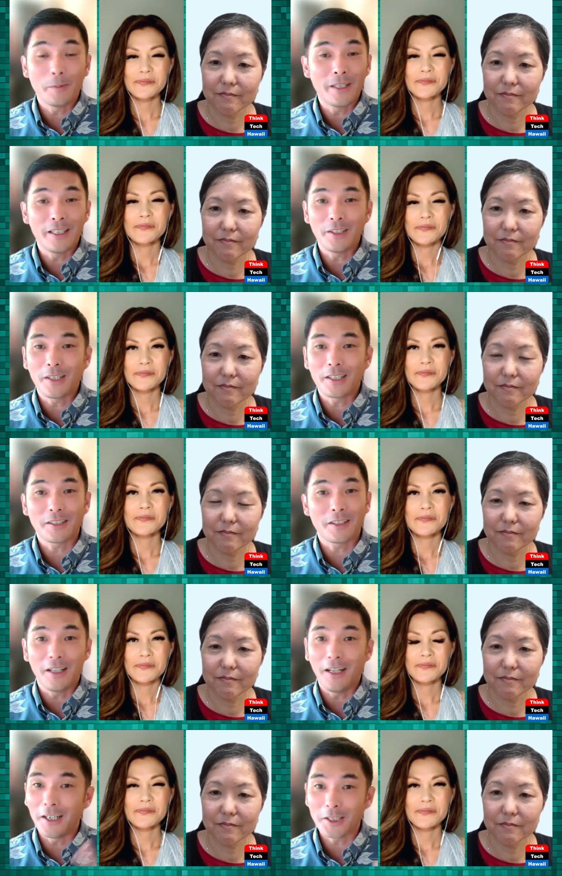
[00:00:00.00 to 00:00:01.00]
Speaker 1: I mean, you guys
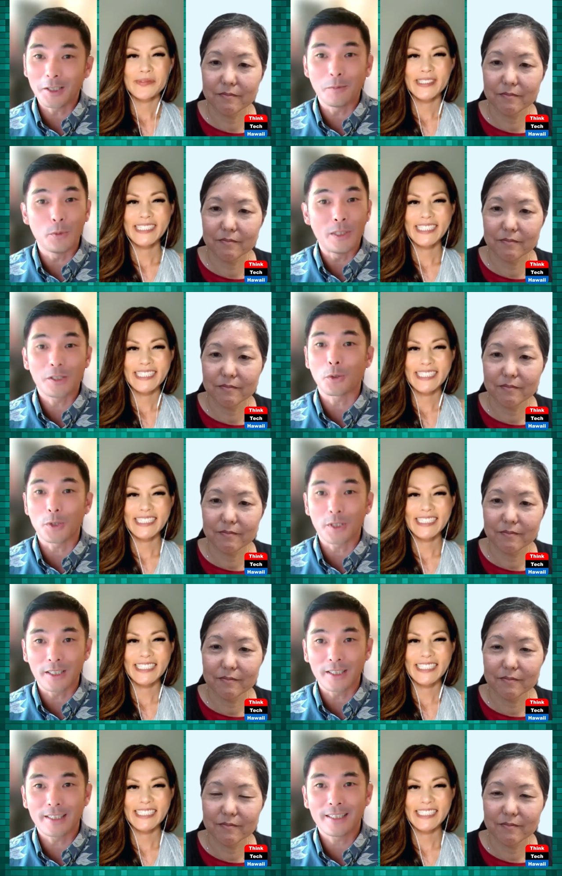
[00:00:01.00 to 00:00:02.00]
are awesome
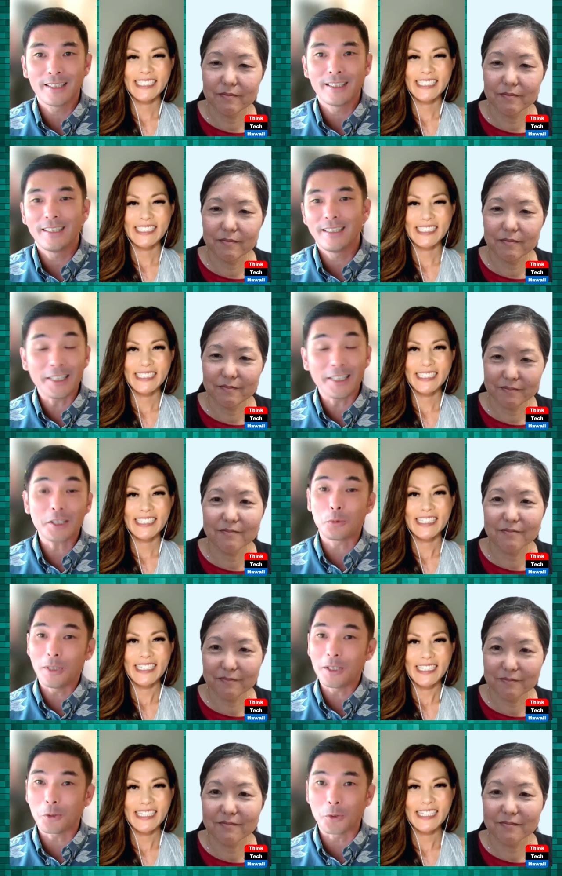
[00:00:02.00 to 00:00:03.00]
resources. Not just
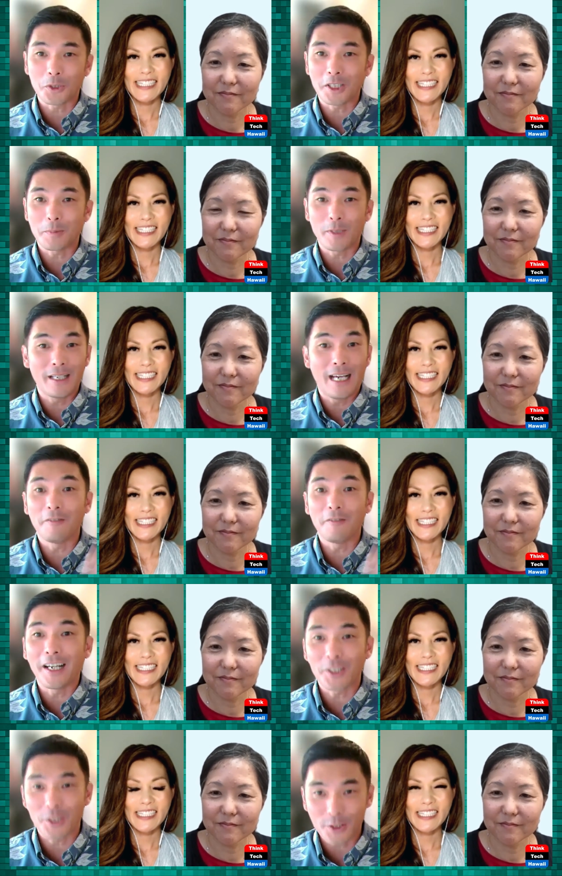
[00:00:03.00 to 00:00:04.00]
resources, but
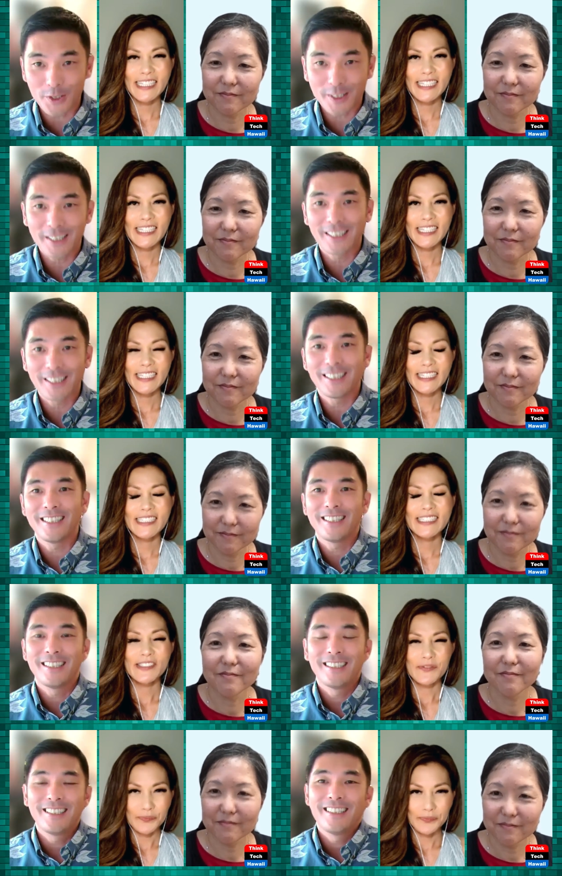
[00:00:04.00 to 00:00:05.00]
advisors.
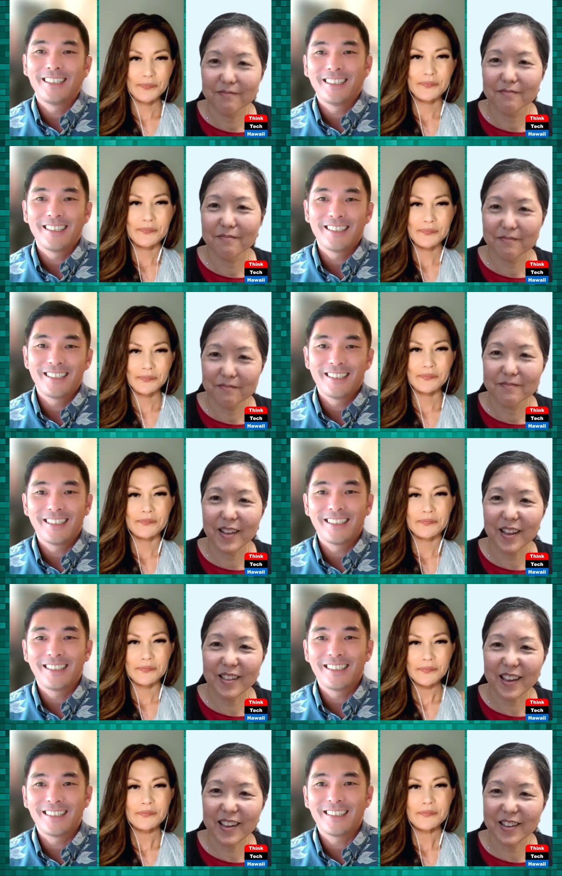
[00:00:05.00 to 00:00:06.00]

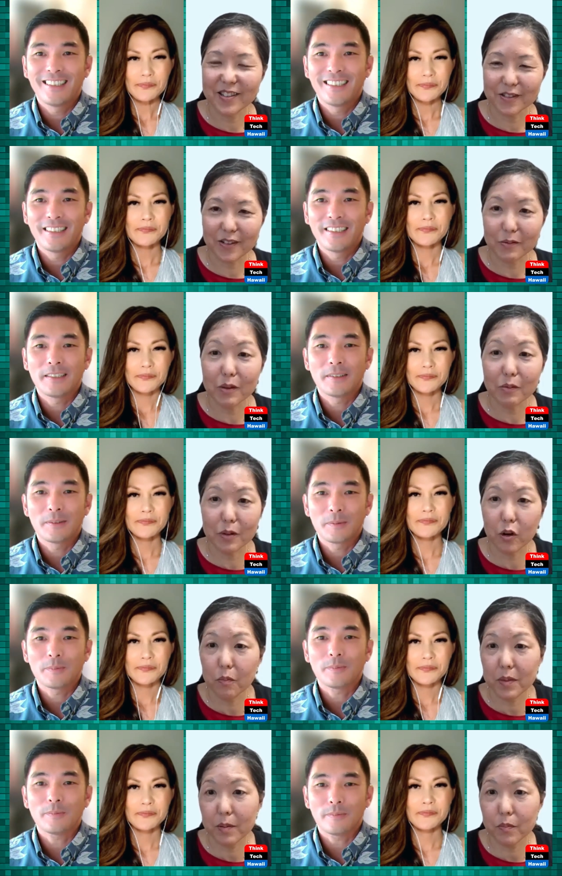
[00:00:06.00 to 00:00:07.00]
Speaker 2: Yeah, thank you. We
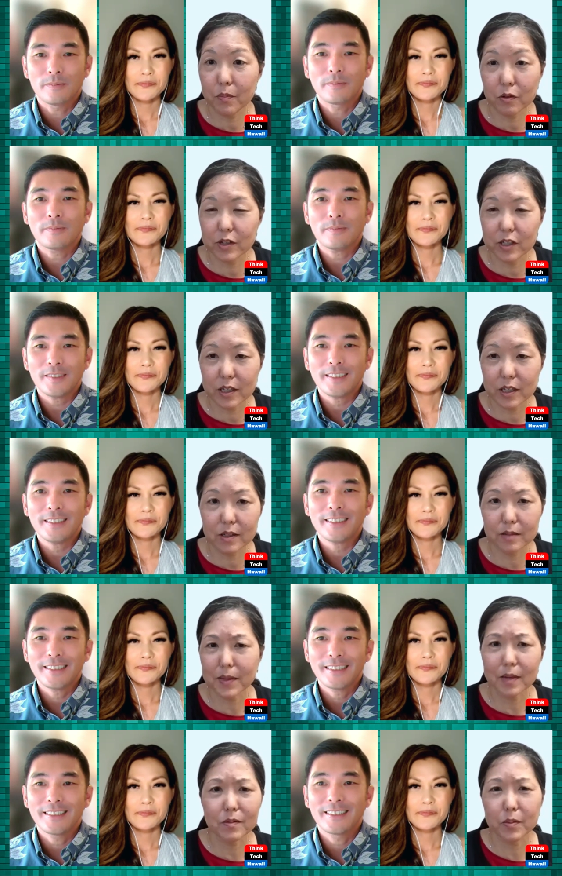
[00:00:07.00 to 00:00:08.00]
we hope that people will reach
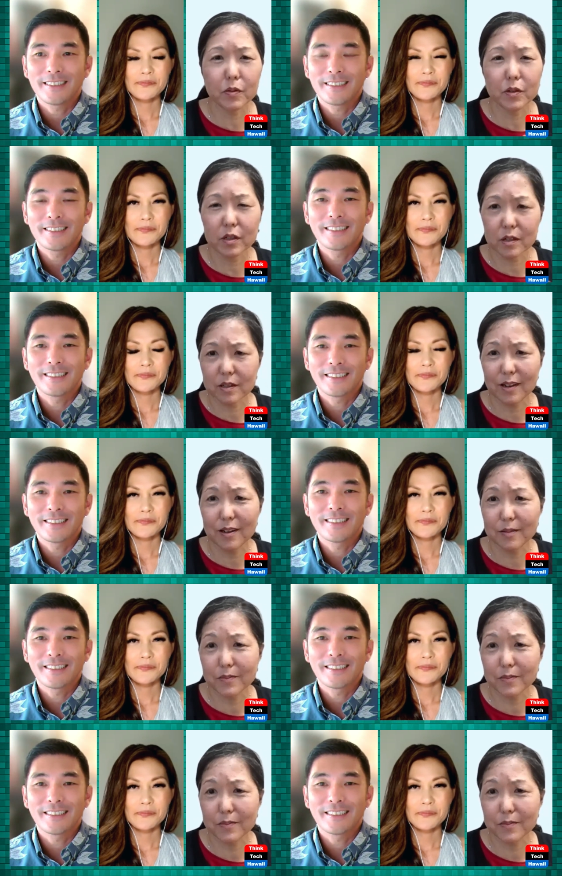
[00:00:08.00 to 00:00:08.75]
out. Sometimes people just